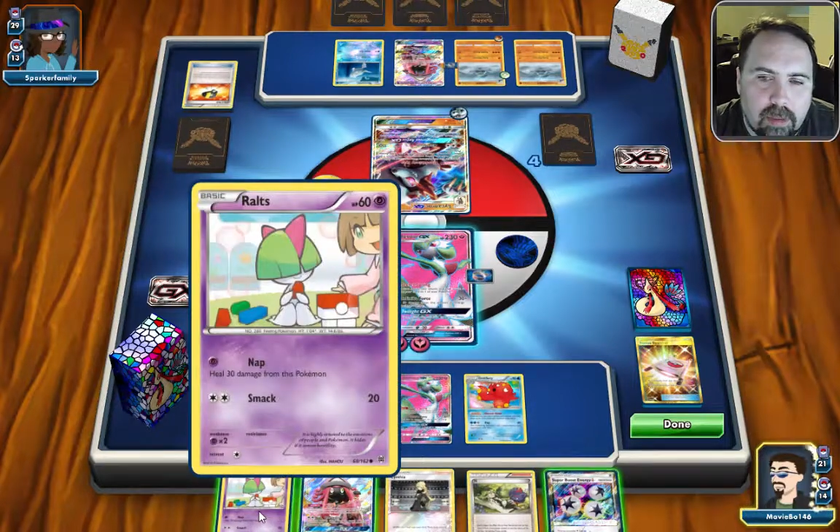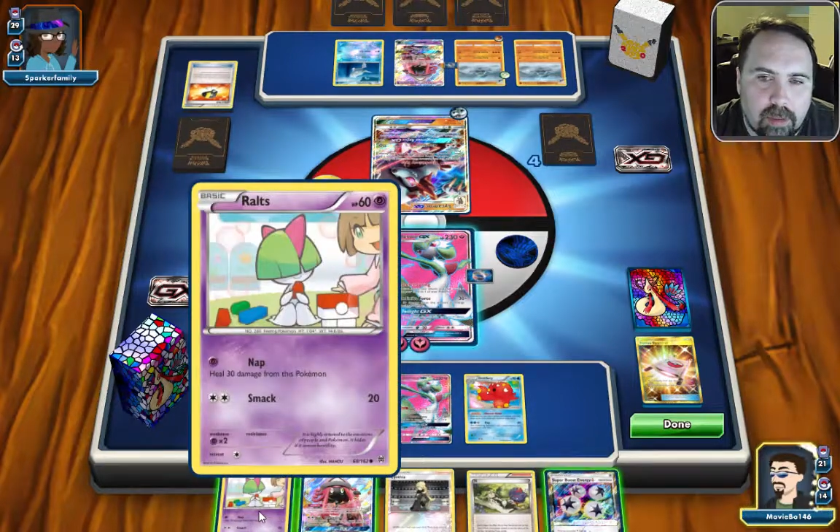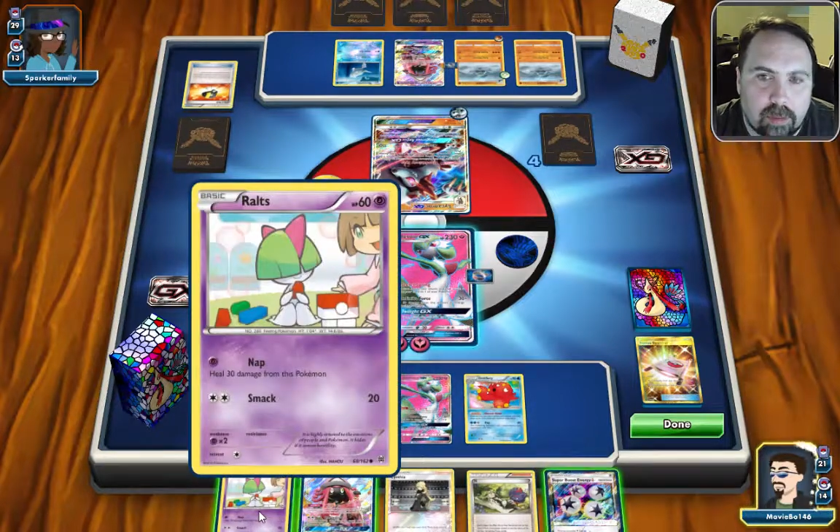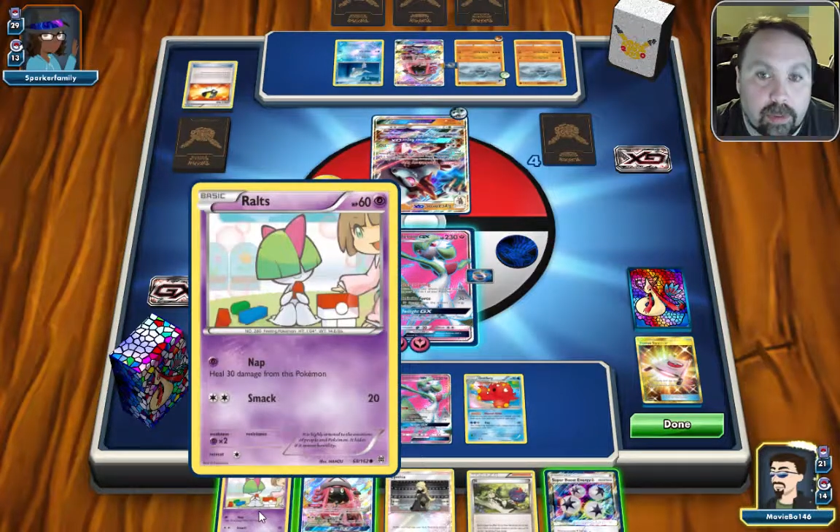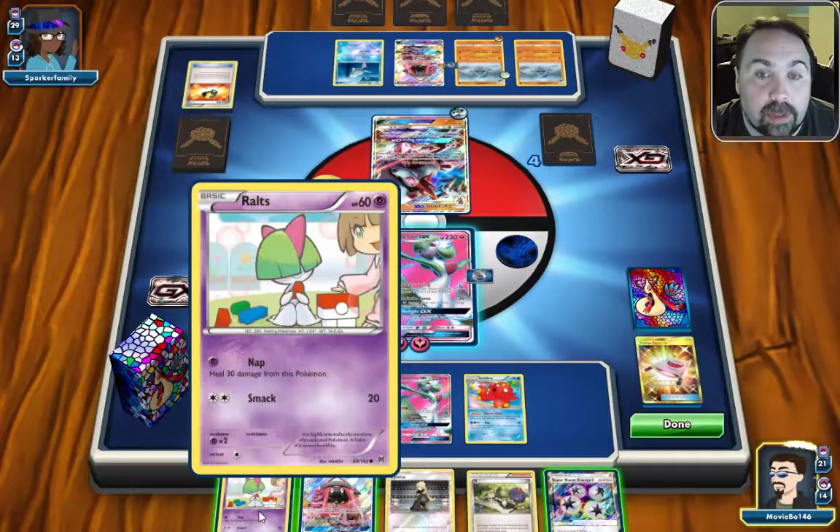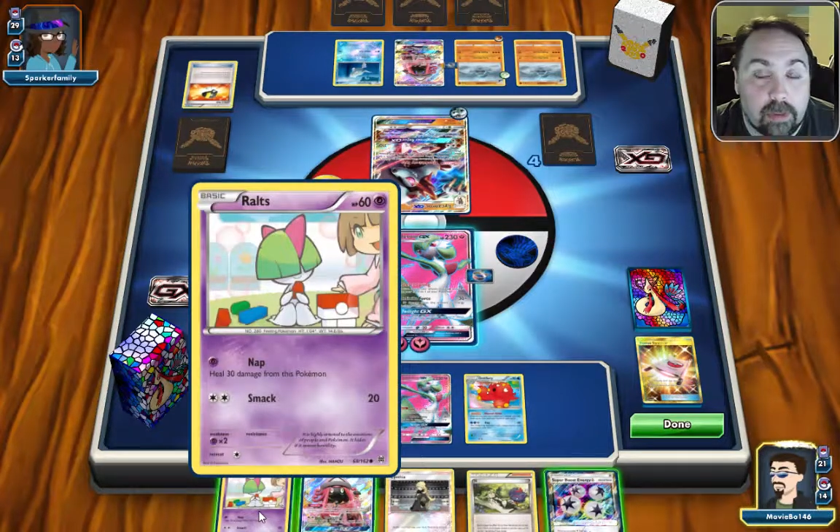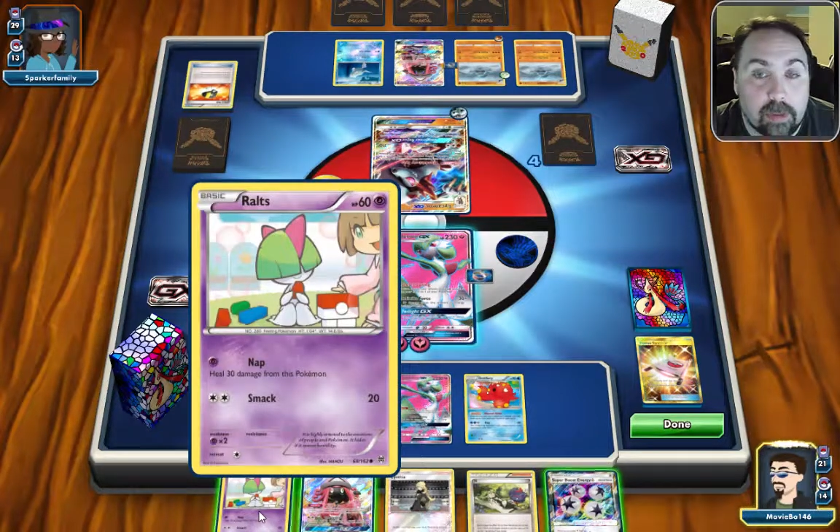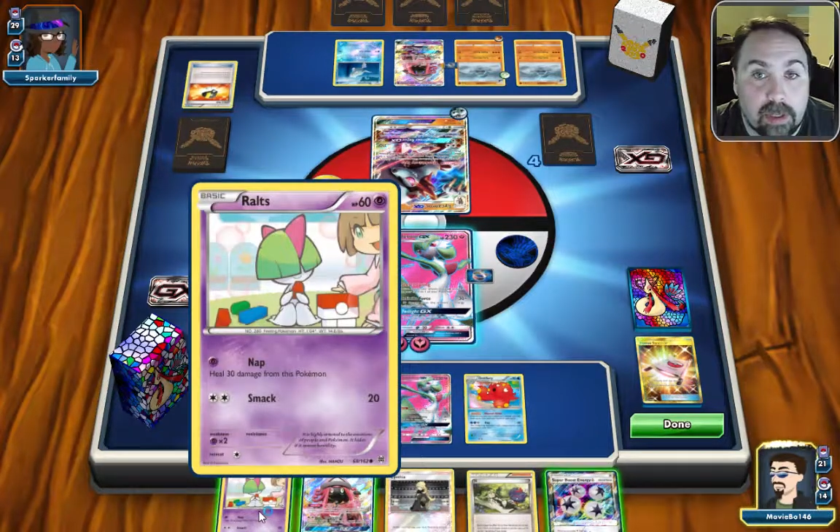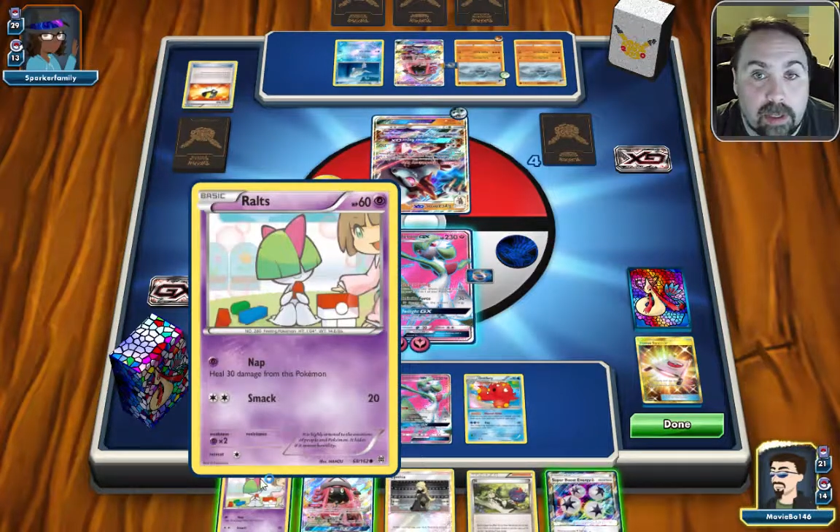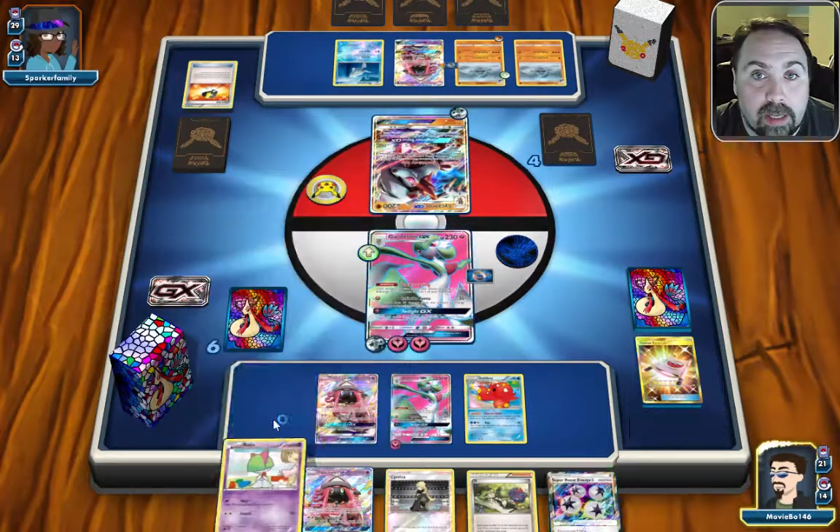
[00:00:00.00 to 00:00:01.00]
We don't want it to
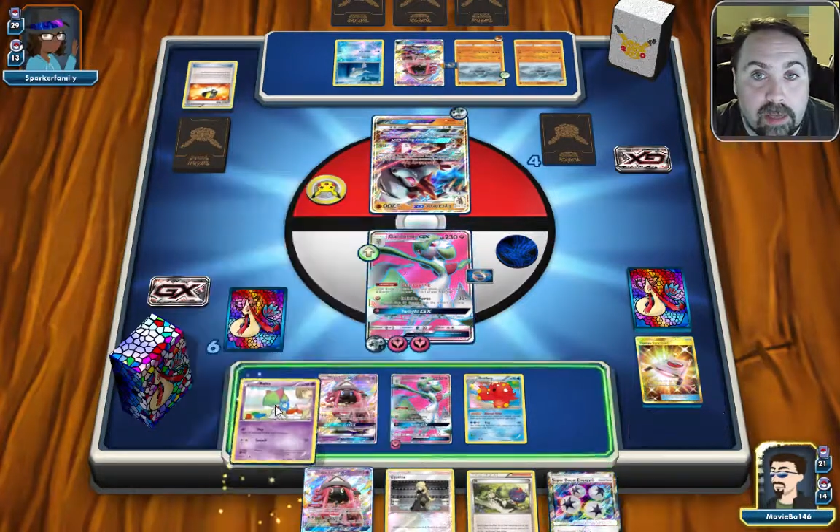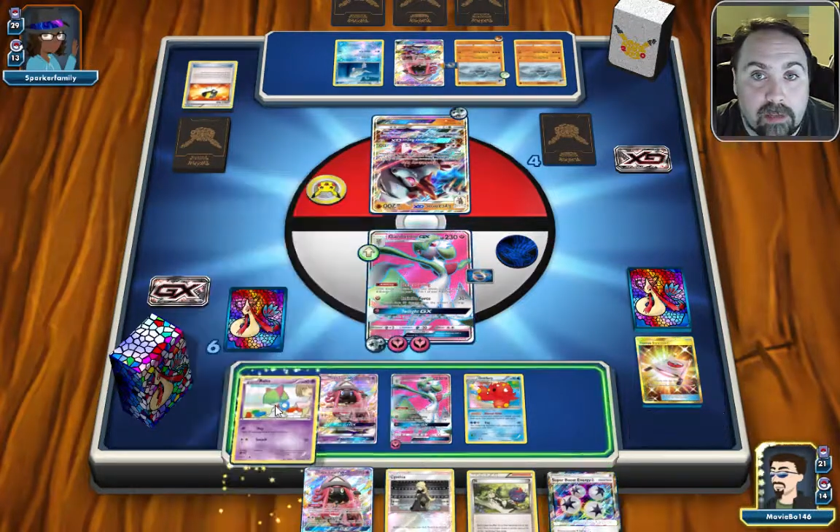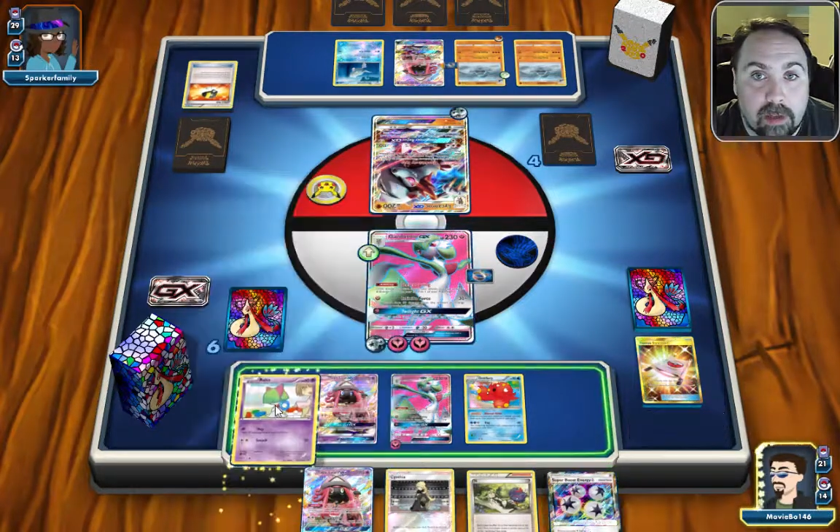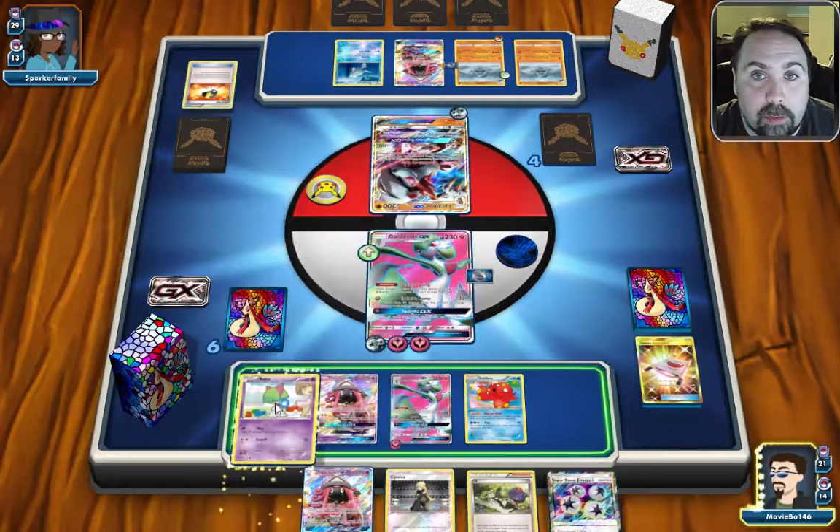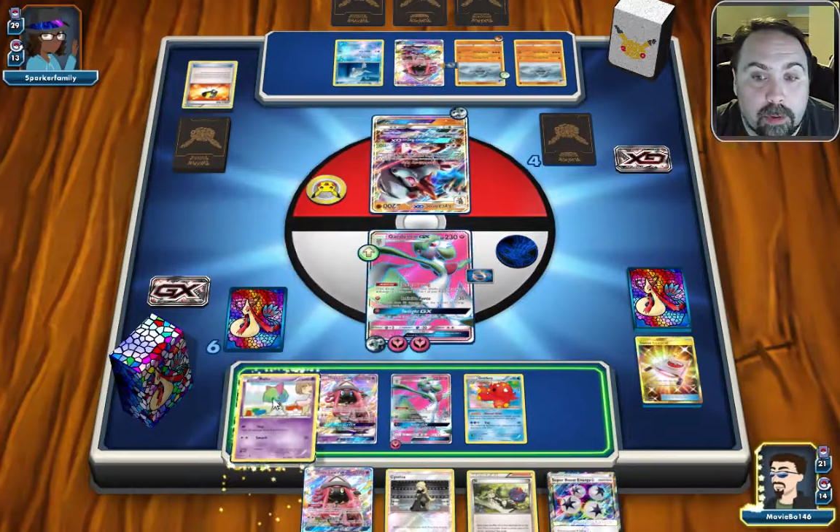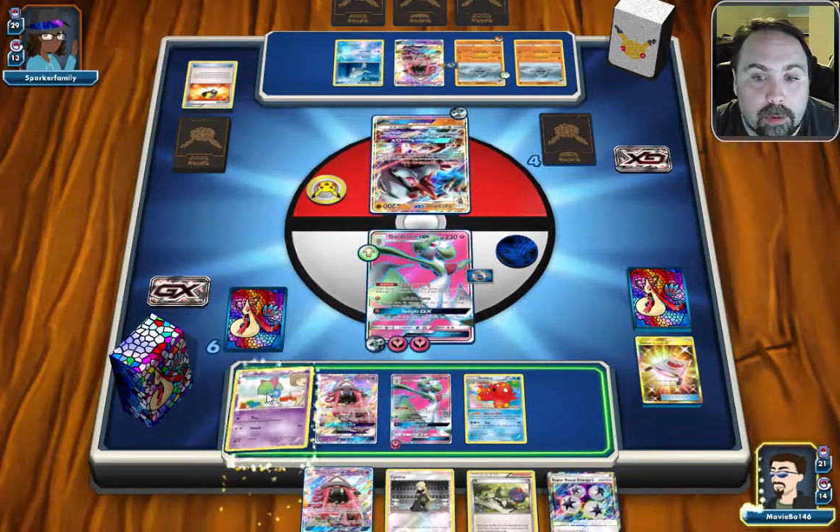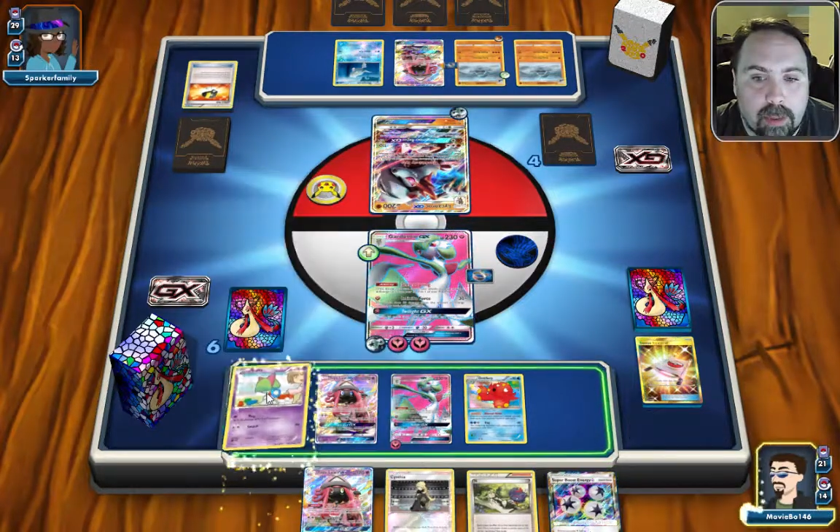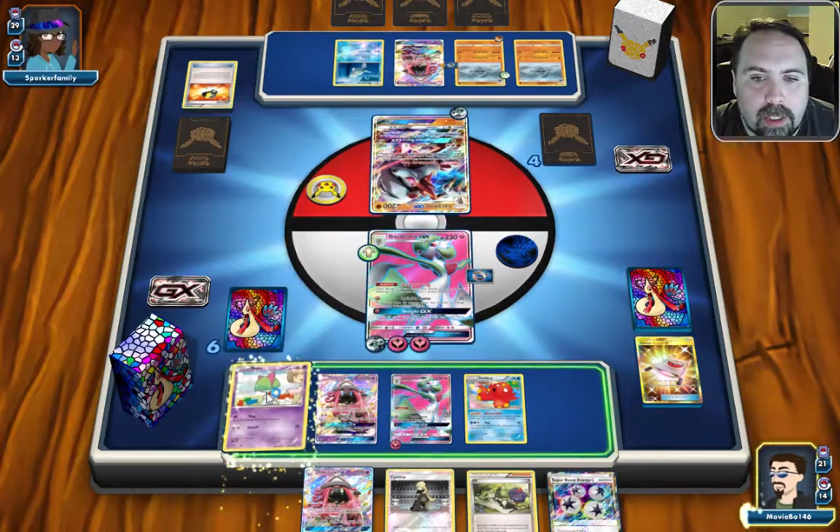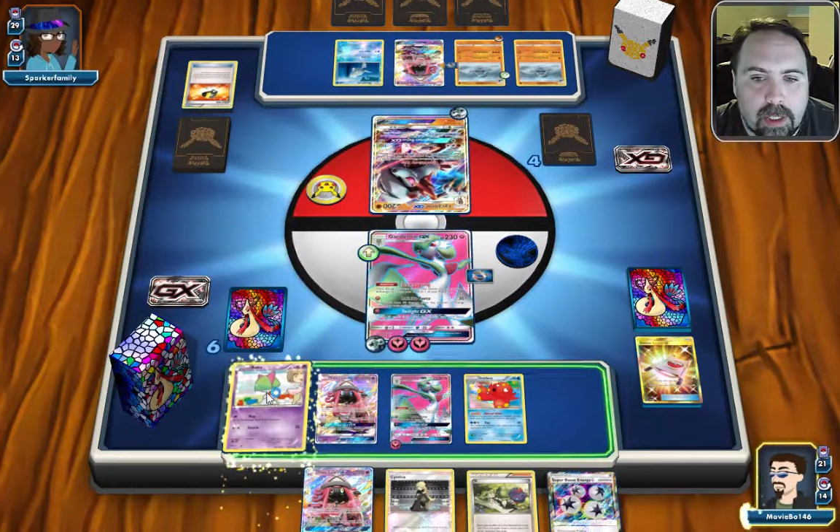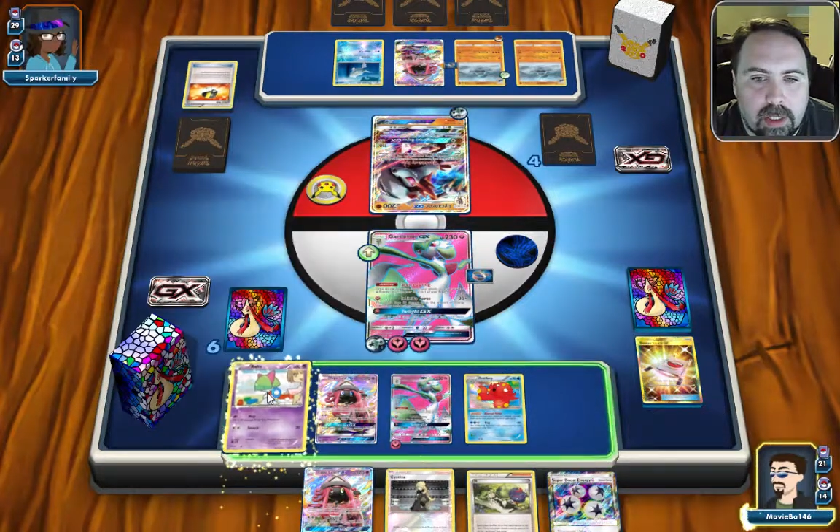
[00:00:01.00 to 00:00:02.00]
be enhance hammered
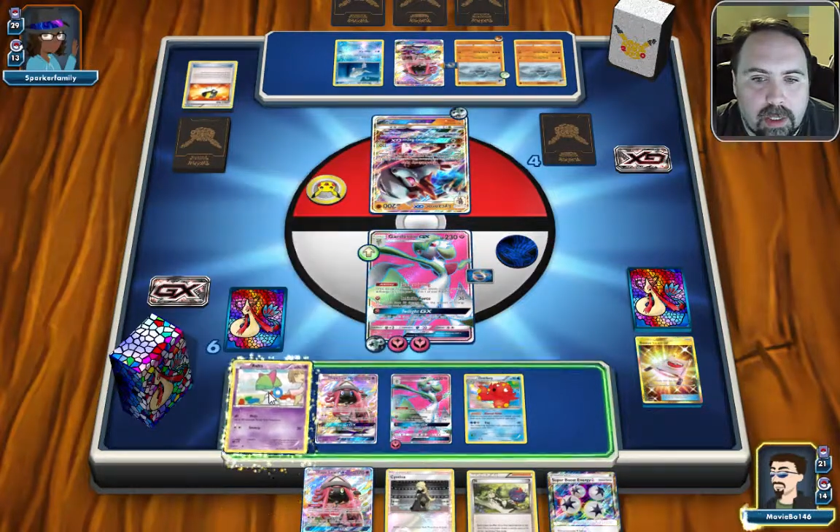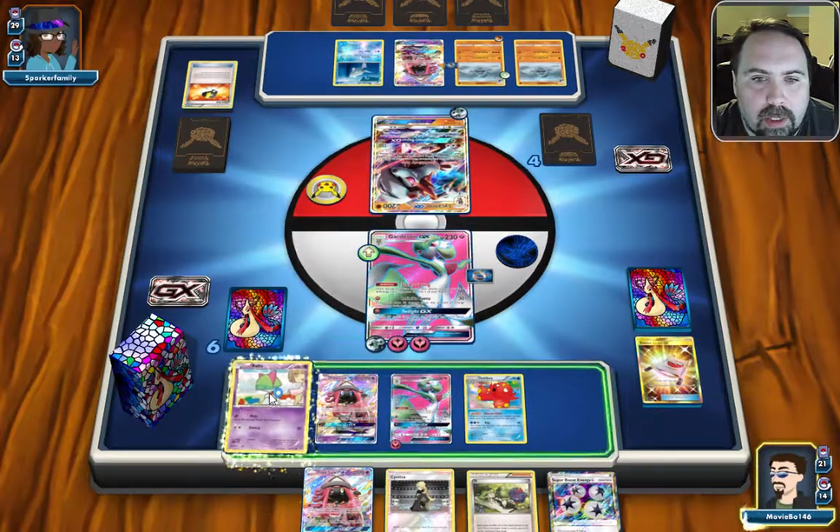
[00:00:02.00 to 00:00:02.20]
away.